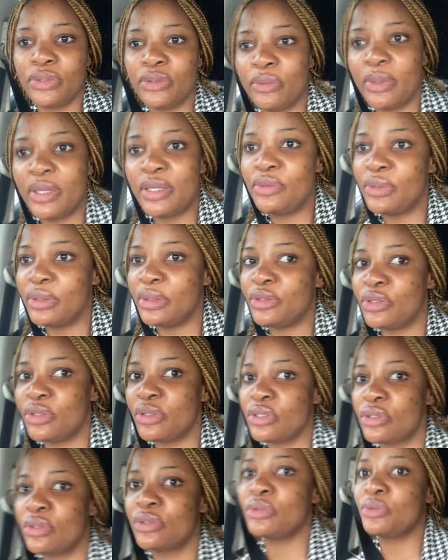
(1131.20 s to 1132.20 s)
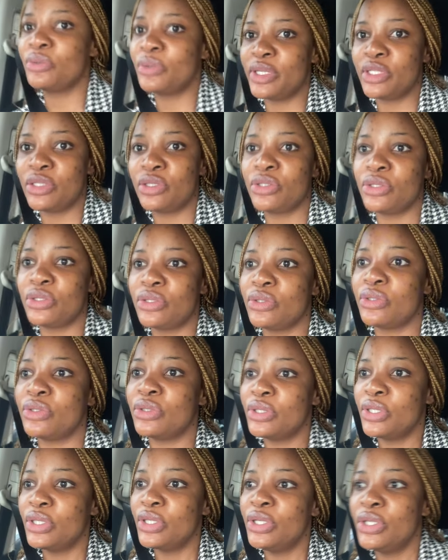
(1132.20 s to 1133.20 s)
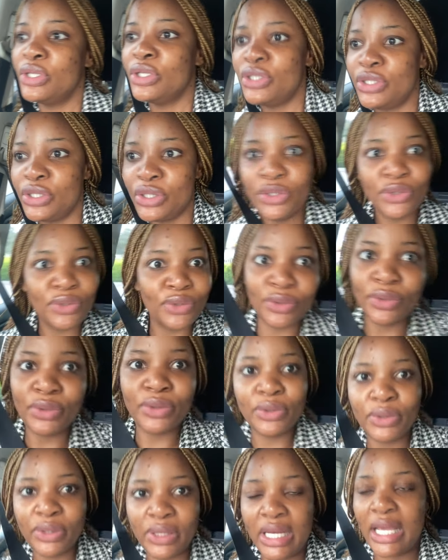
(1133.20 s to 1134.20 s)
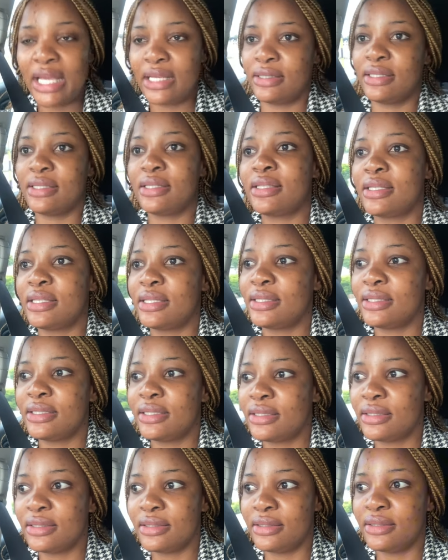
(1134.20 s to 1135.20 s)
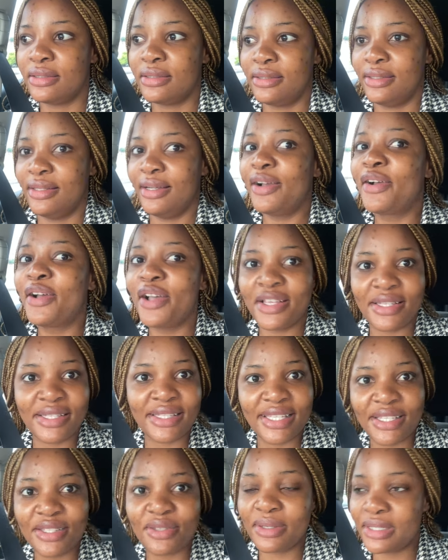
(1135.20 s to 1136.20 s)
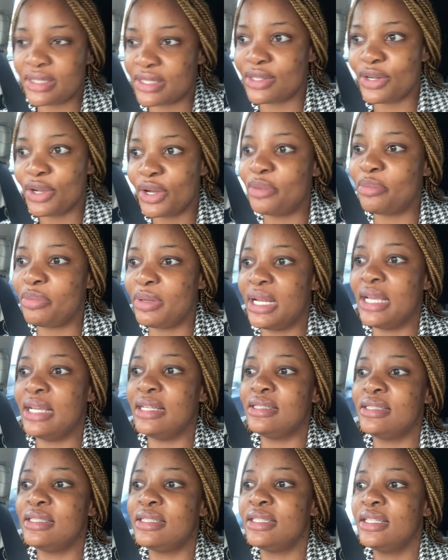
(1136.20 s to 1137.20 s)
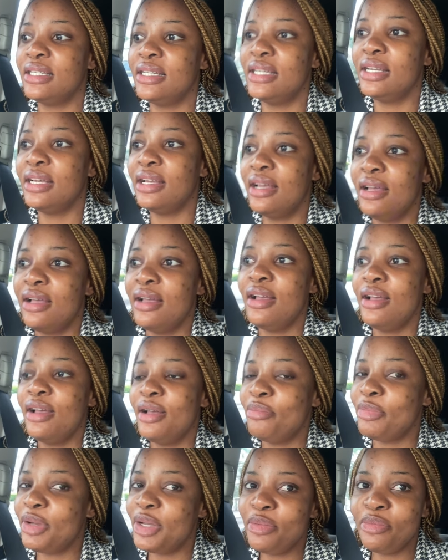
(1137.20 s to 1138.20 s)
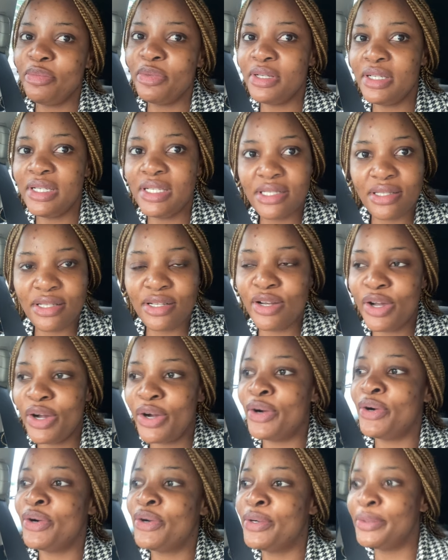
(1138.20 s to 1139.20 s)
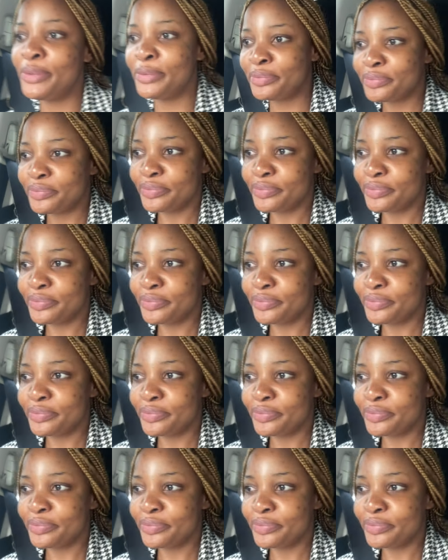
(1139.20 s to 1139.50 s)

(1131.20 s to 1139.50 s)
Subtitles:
we're going to do next because this was not planned. My mood is low.